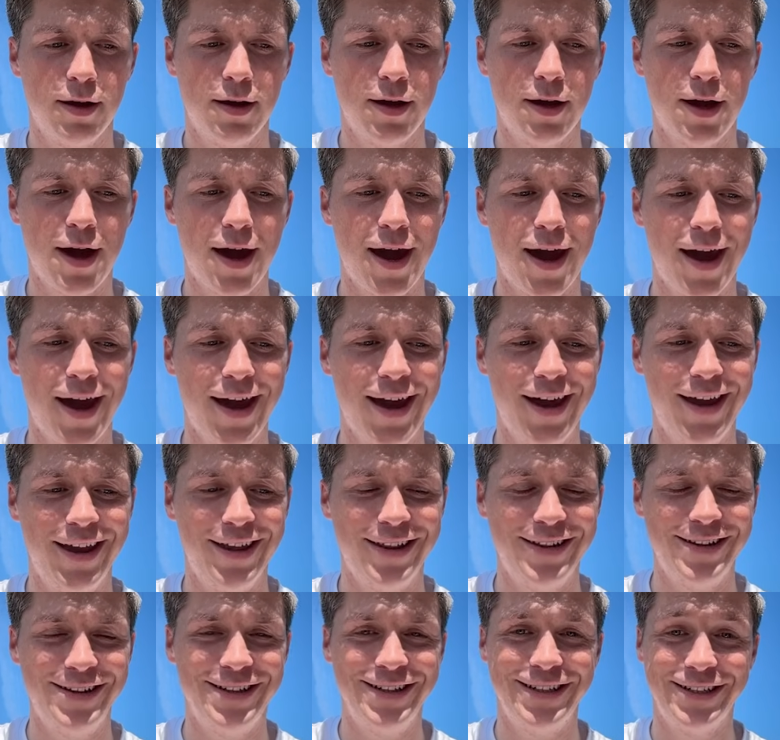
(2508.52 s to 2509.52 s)

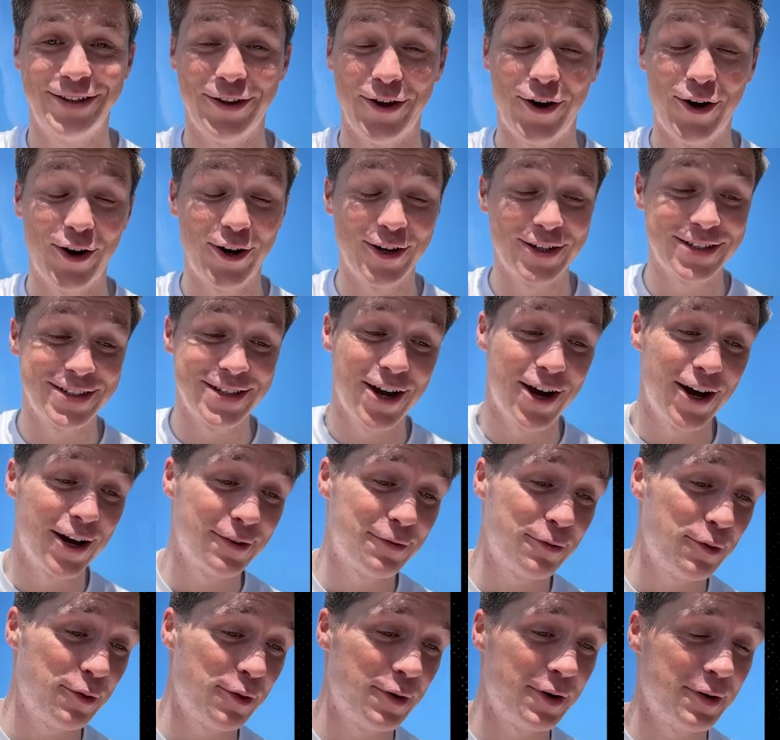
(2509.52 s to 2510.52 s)
No, it's
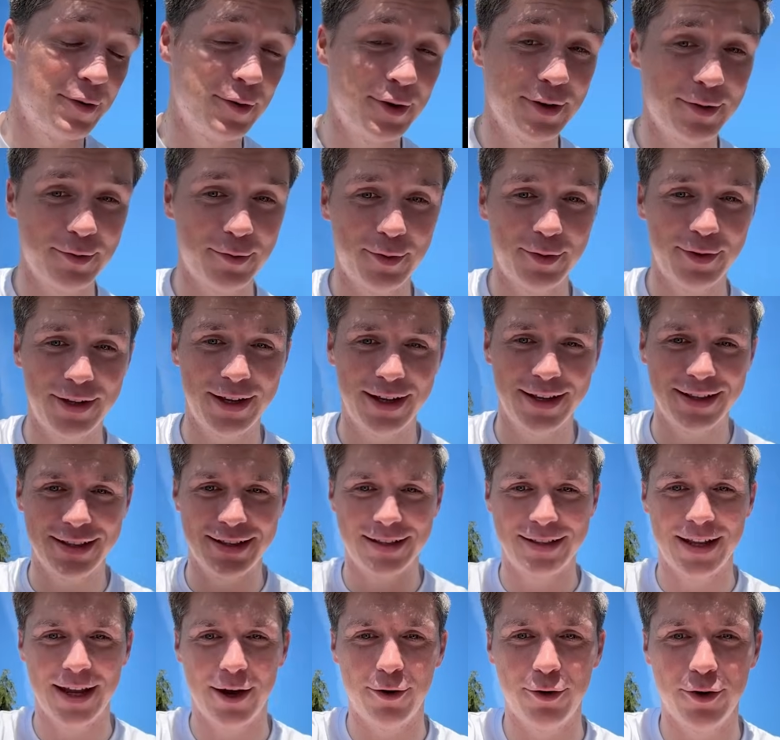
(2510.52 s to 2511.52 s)
not.
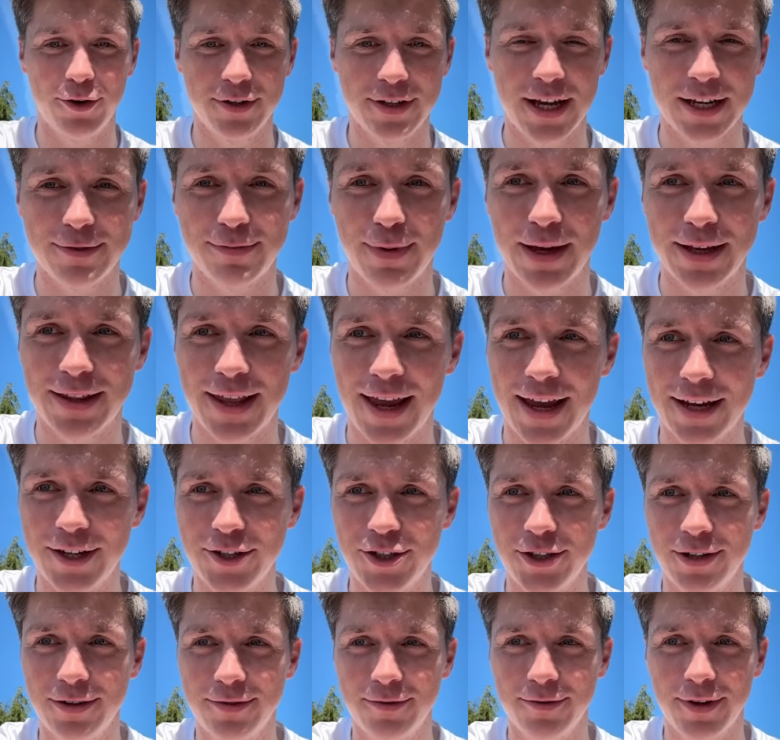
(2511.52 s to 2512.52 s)
Now there's
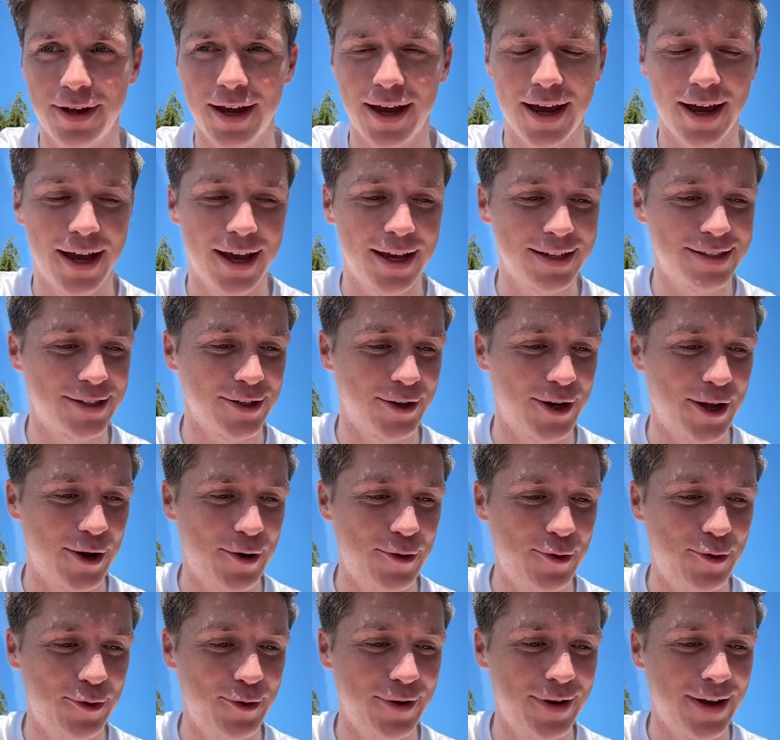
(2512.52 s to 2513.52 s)
expectation. So
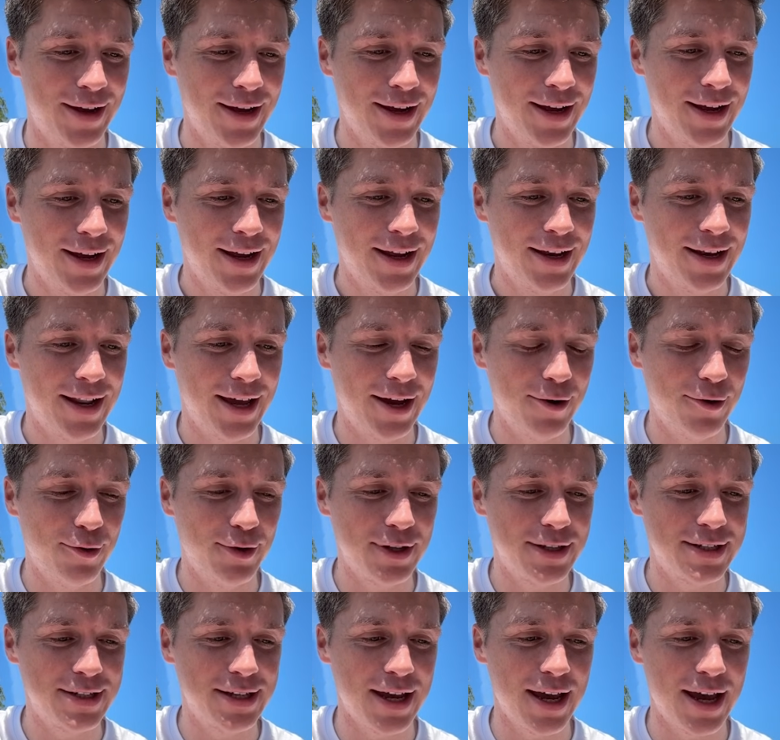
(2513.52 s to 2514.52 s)
now
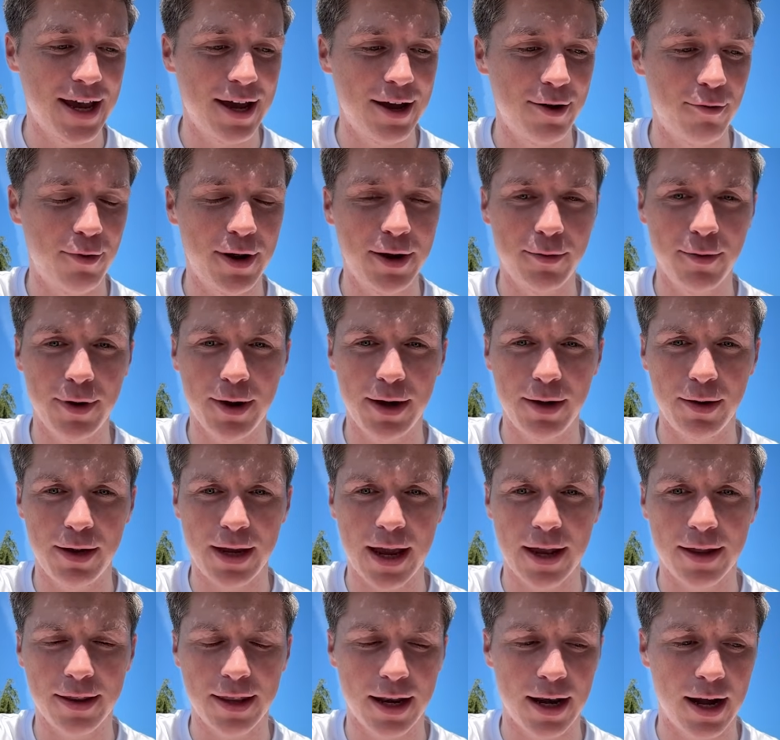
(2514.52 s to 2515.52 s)
it's when are we
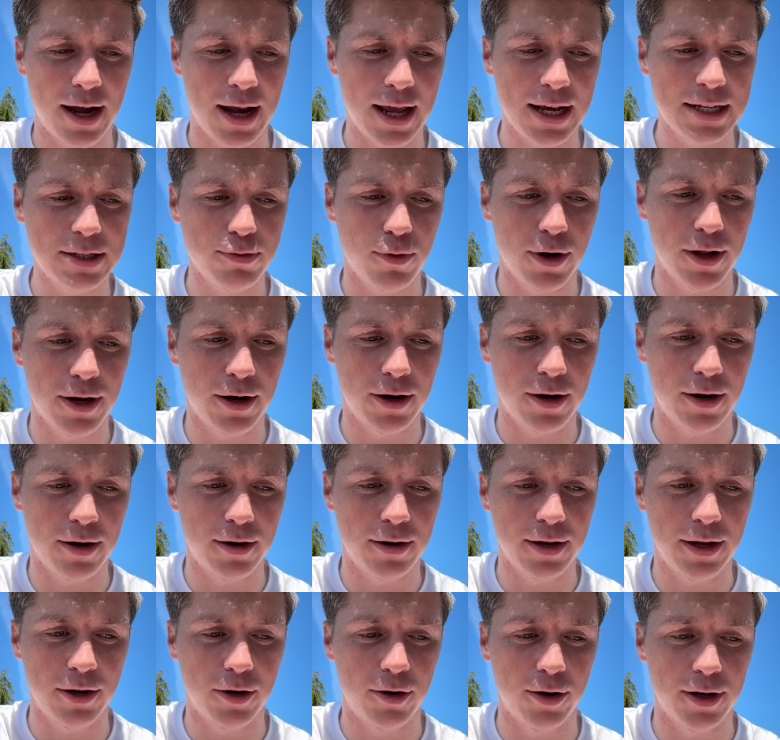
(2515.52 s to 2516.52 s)
getting to the next one, or
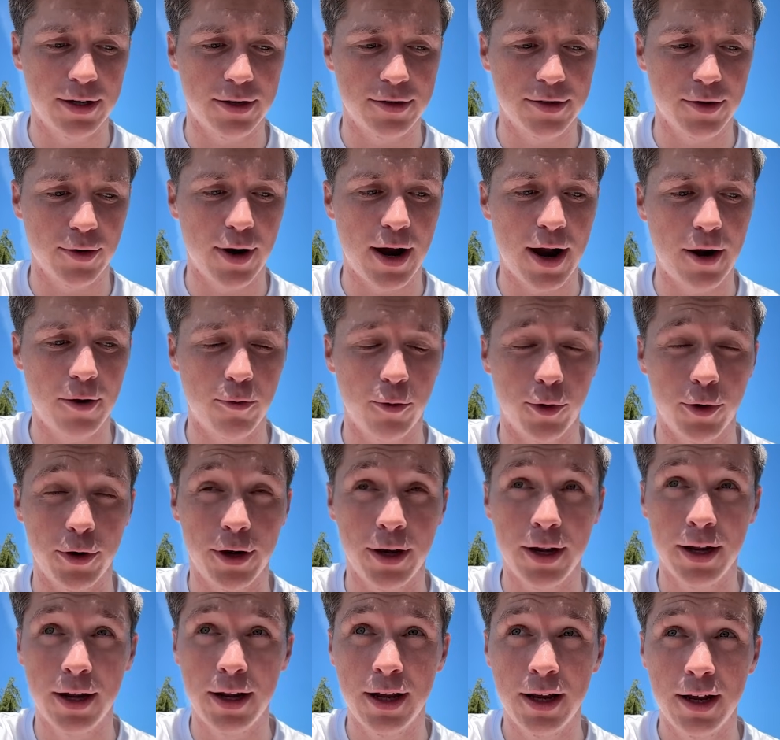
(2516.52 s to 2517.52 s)
and they're so hard
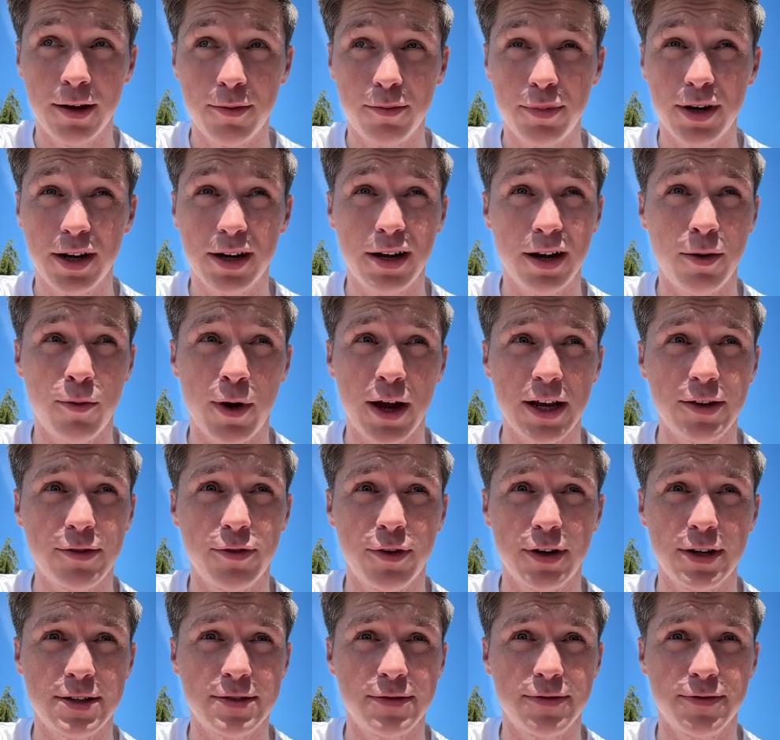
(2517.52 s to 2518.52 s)
won. Particularly in
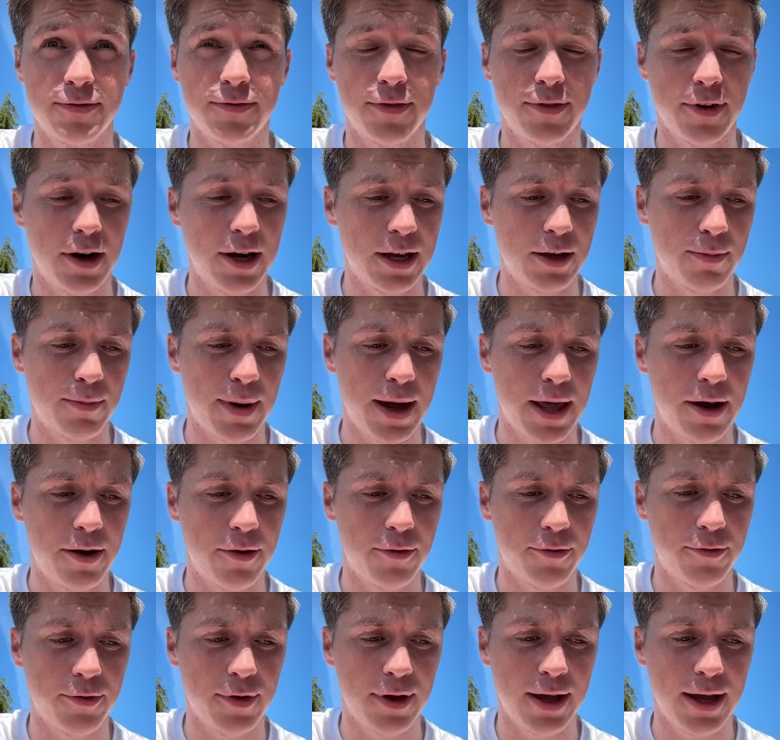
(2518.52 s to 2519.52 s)
Wexford, it's fairly
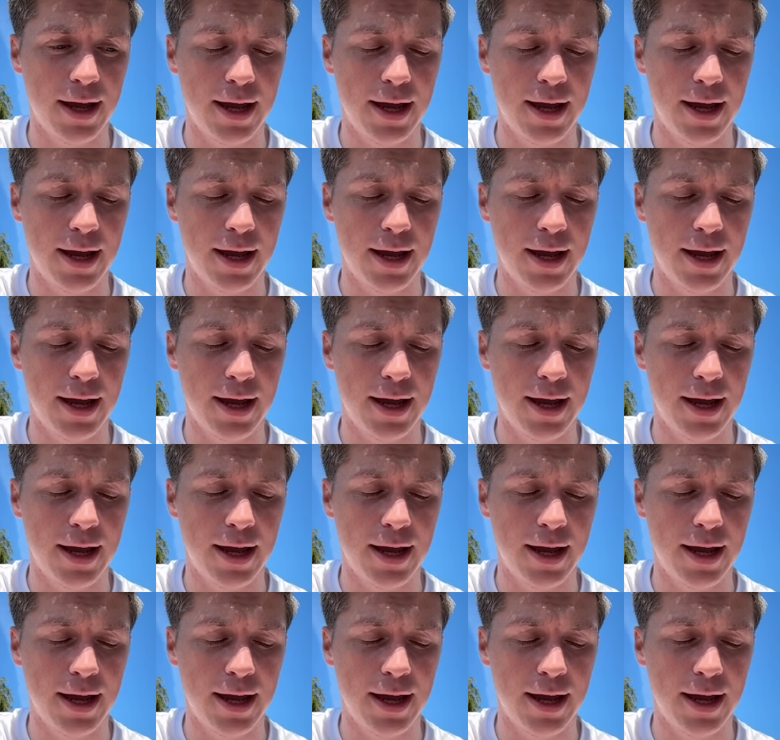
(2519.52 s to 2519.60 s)
competitive.